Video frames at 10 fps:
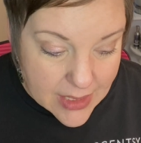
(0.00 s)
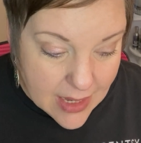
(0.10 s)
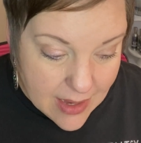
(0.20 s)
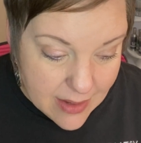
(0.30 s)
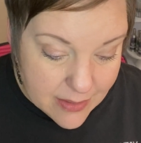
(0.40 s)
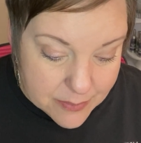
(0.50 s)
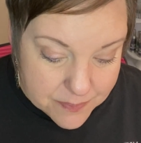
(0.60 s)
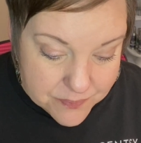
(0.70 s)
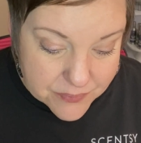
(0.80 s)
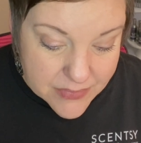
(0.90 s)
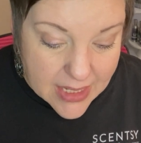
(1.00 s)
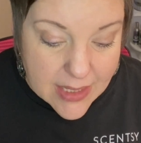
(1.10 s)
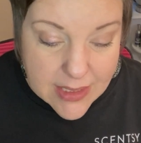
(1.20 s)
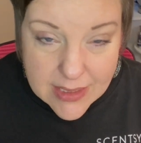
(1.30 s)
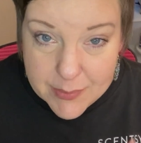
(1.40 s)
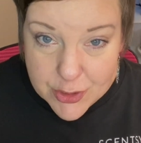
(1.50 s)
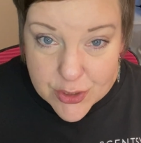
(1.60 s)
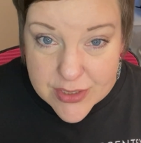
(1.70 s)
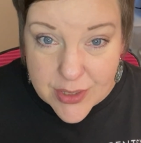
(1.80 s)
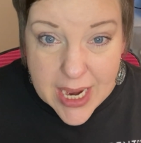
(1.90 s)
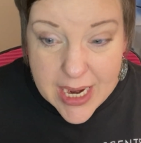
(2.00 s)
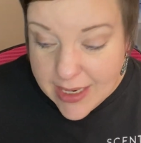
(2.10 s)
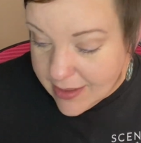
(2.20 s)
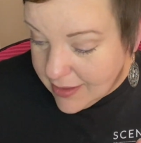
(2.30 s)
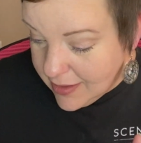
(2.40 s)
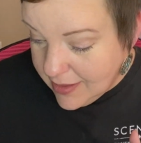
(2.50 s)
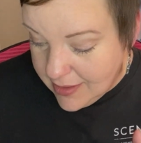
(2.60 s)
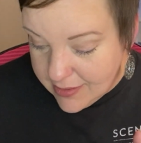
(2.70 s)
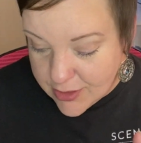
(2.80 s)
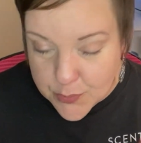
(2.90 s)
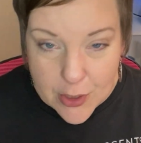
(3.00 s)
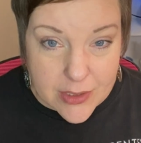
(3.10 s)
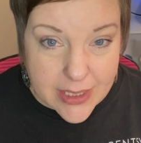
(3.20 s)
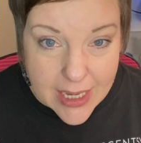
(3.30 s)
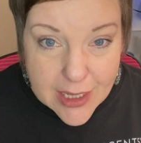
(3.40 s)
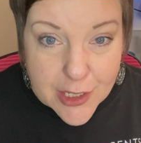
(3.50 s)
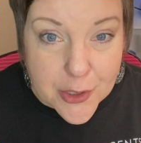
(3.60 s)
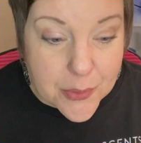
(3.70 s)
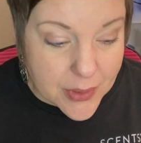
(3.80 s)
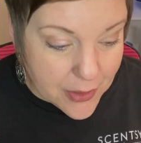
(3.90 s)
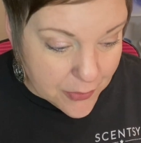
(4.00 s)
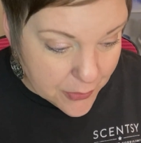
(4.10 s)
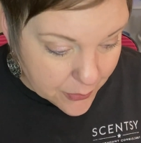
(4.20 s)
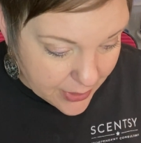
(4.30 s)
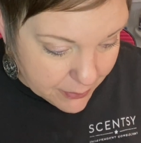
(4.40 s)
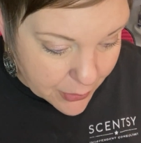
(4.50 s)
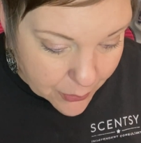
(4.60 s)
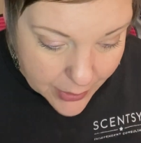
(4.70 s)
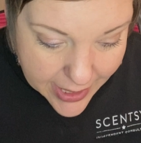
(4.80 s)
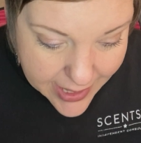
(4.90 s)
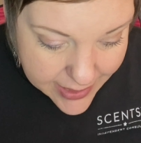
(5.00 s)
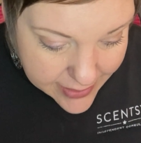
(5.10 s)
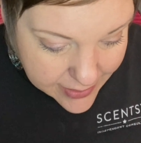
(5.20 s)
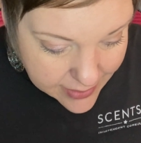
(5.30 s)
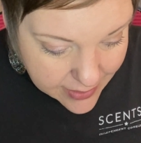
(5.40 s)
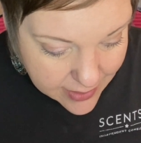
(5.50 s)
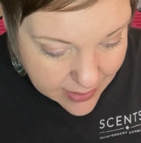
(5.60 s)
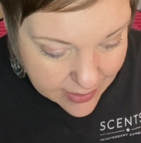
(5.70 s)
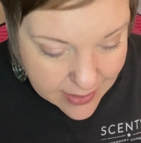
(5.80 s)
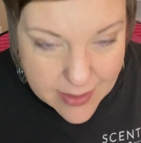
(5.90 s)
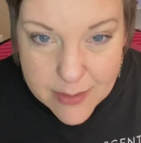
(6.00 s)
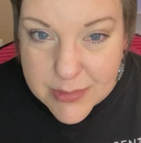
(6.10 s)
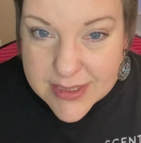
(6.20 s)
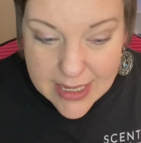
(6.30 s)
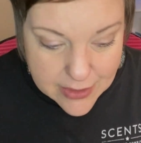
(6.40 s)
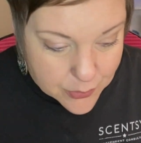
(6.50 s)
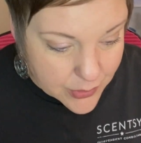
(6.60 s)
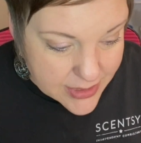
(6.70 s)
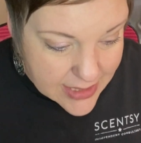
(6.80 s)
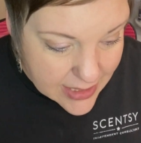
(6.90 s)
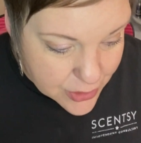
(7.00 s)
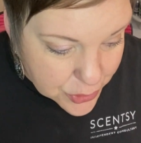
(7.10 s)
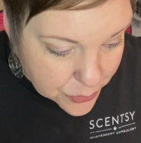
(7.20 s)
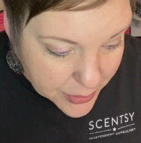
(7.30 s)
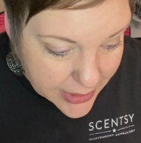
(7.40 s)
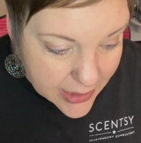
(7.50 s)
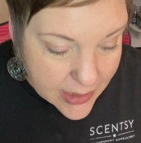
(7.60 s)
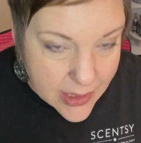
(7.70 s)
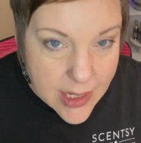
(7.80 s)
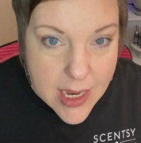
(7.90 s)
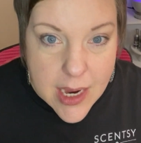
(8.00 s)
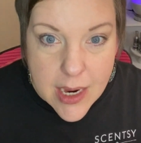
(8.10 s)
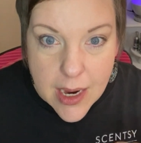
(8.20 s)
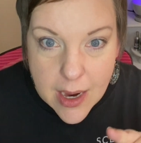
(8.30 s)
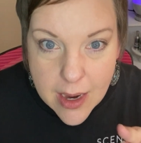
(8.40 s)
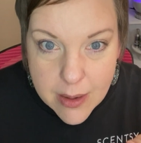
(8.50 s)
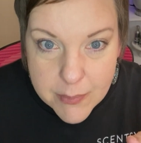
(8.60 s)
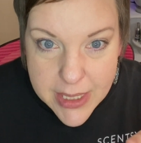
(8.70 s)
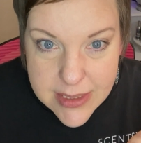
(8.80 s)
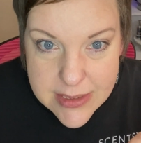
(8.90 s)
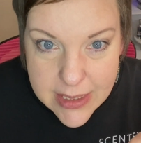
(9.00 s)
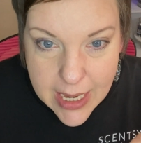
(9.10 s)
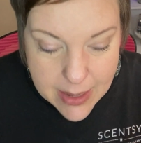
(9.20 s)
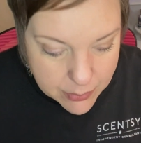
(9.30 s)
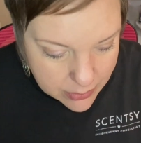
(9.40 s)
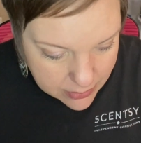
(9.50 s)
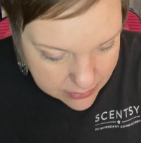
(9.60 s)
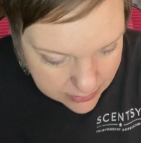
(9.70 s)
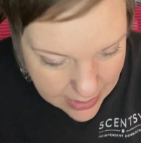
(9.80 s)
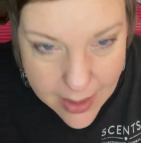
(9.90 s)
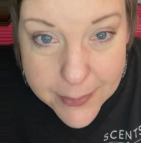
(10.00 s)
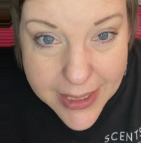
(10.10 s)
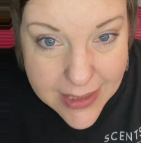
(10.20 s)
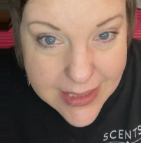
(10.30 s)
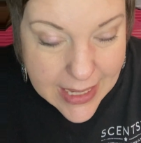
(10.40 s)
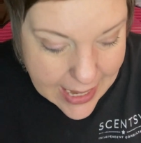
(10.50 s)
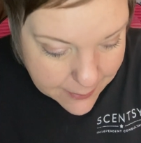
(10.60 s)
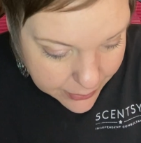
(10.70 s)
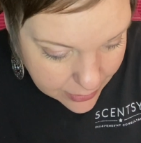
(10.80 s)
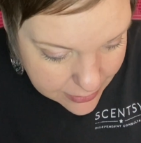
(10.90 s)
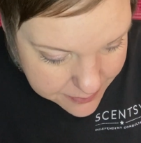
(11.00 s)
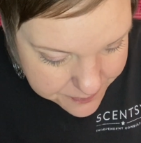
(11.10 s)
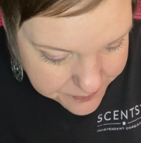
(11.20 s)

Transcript: the lemon drizzle cake, the sparkling yellow, the rainbow red, sandalwood tangerine, amazing apple, or uphealing apple.